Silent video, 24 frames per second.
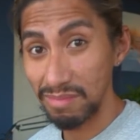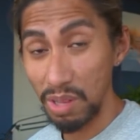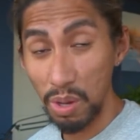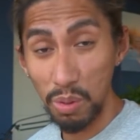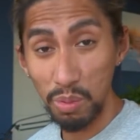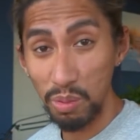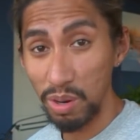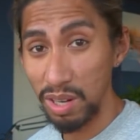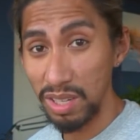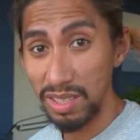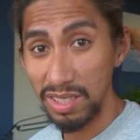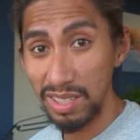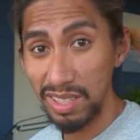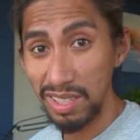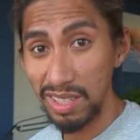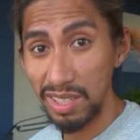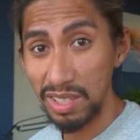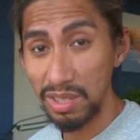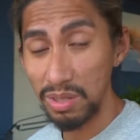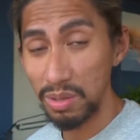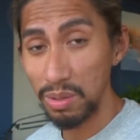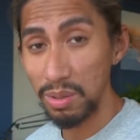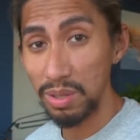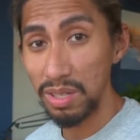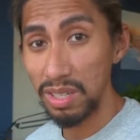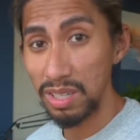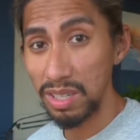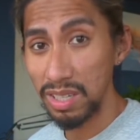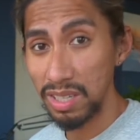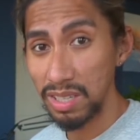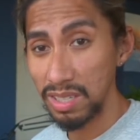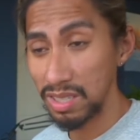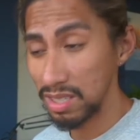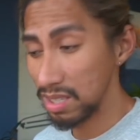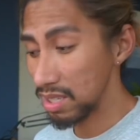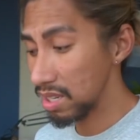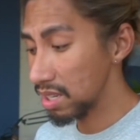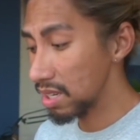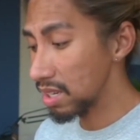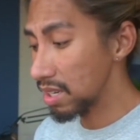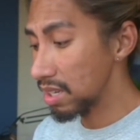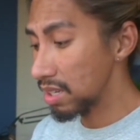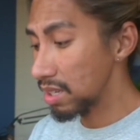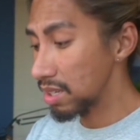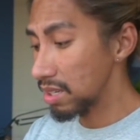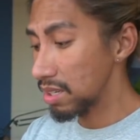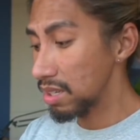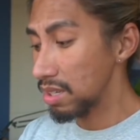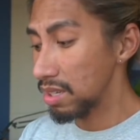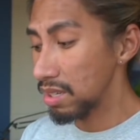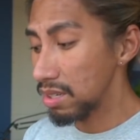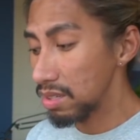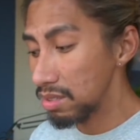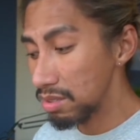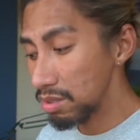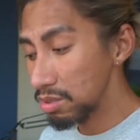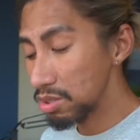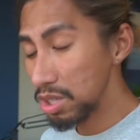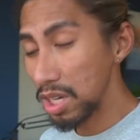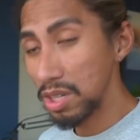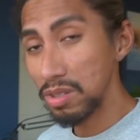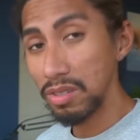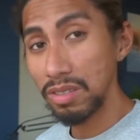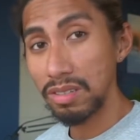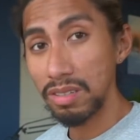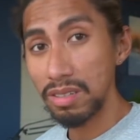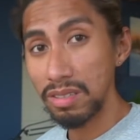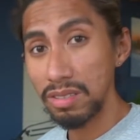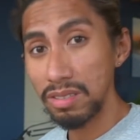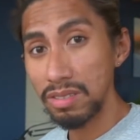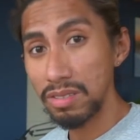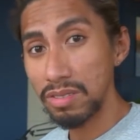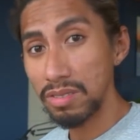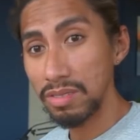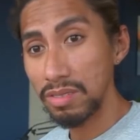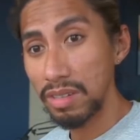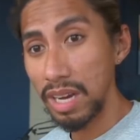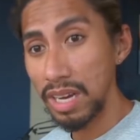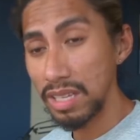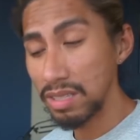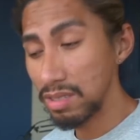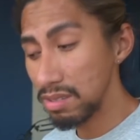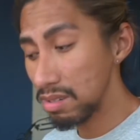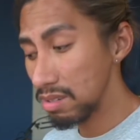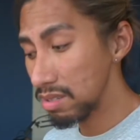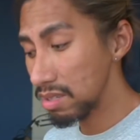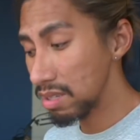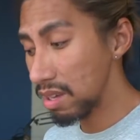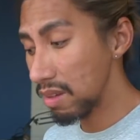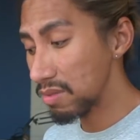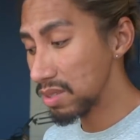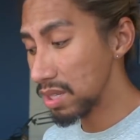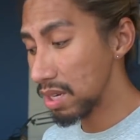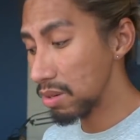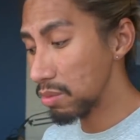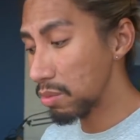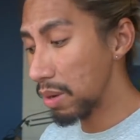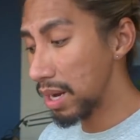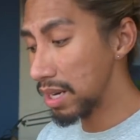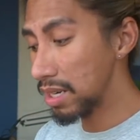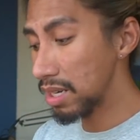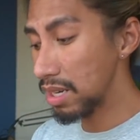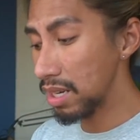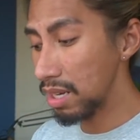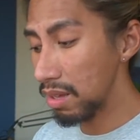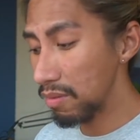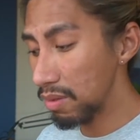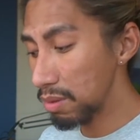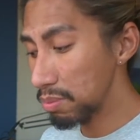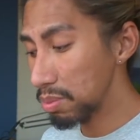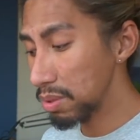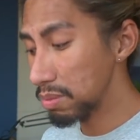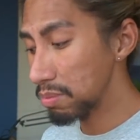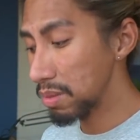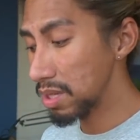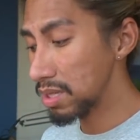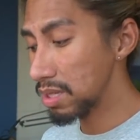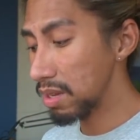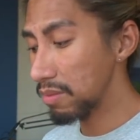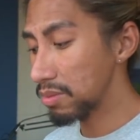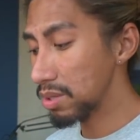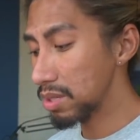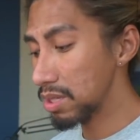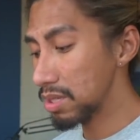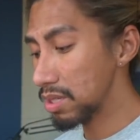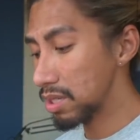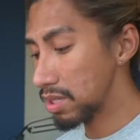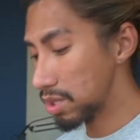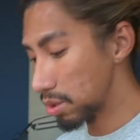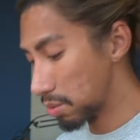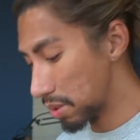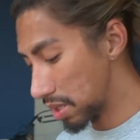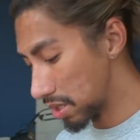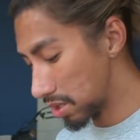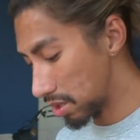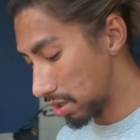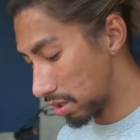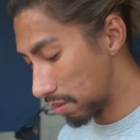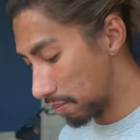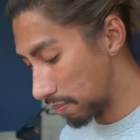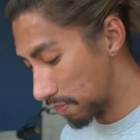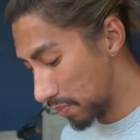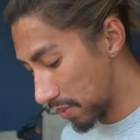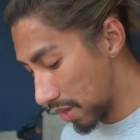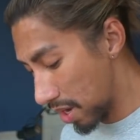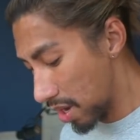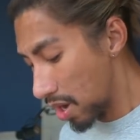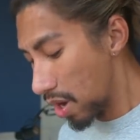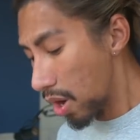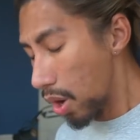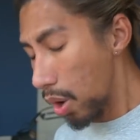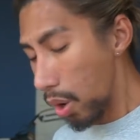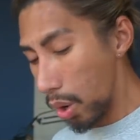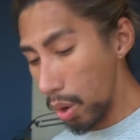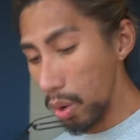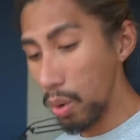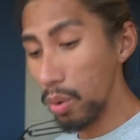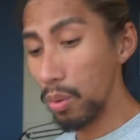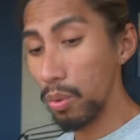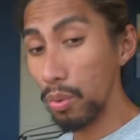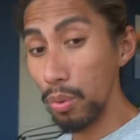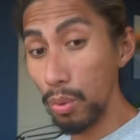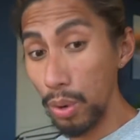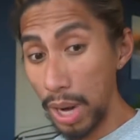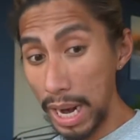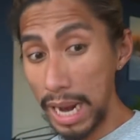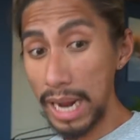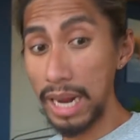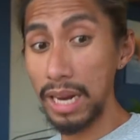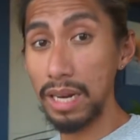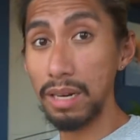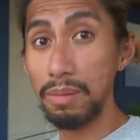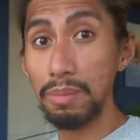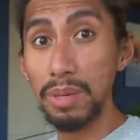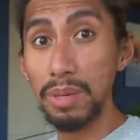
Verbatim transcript: One year, two years. You'll try to, to ask yourself, like, why did I even put myself to this situation? Oh, right,